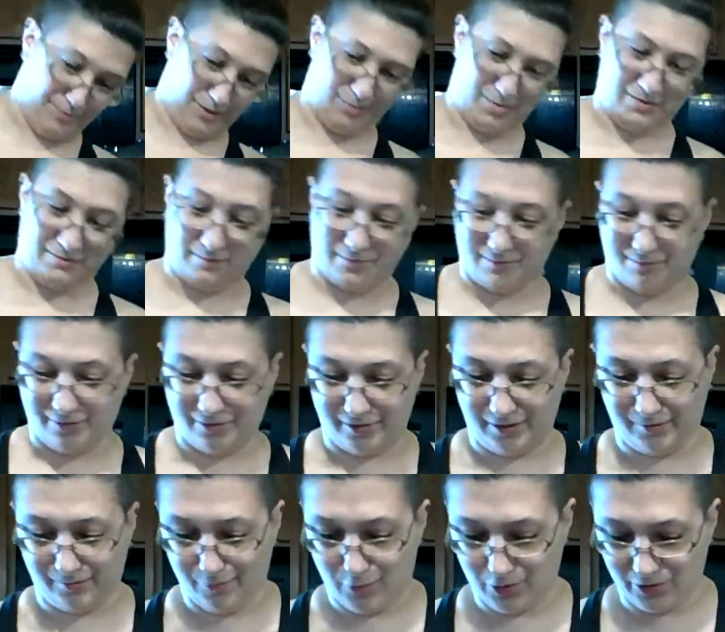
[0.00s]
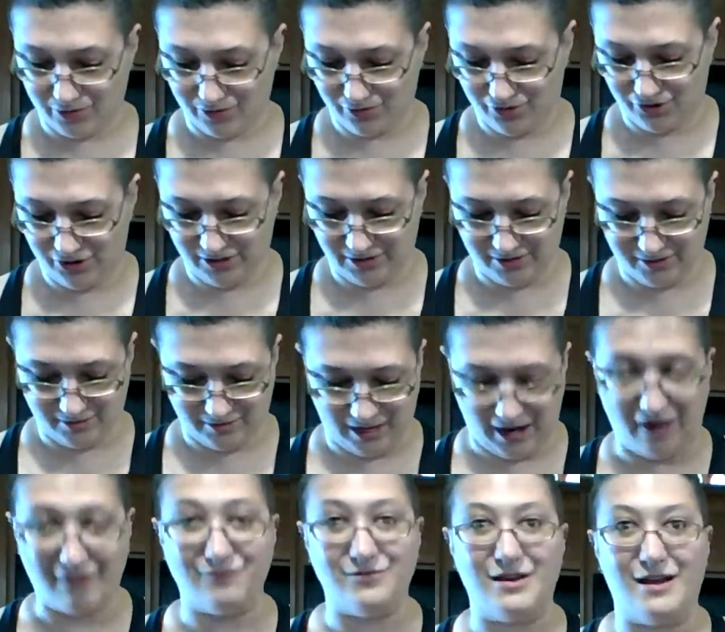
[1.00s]
Maybe I've been putting more gin.
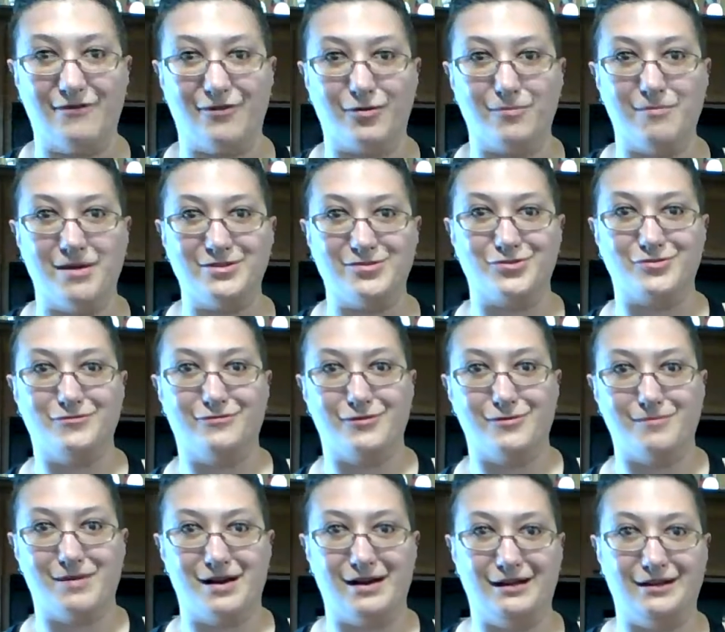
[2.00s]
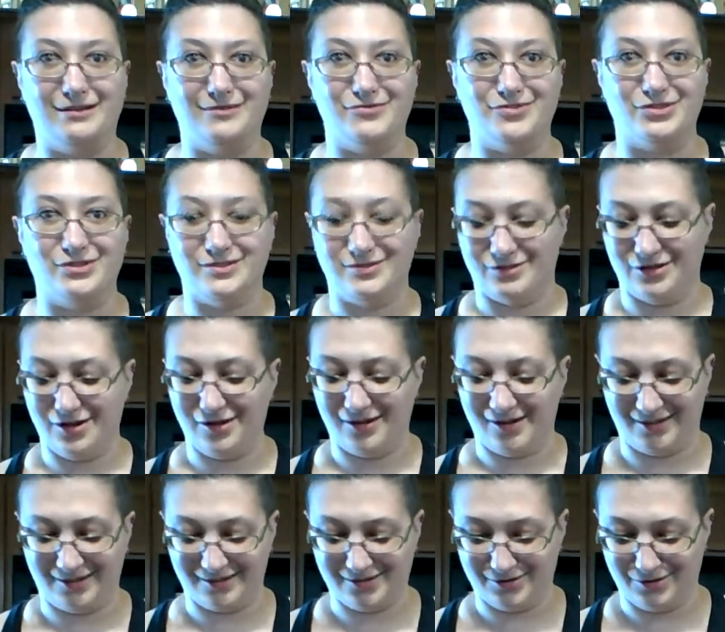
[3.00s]
I've never measured for my gin and
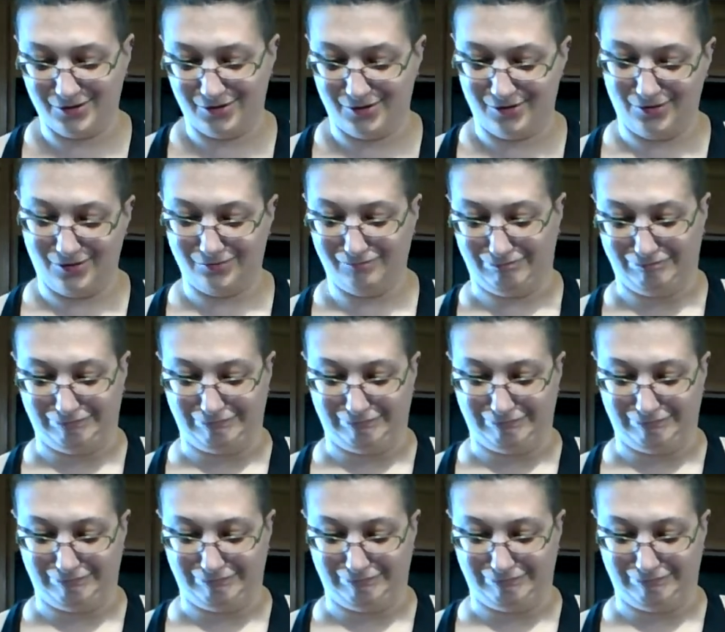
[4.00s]
tonic, so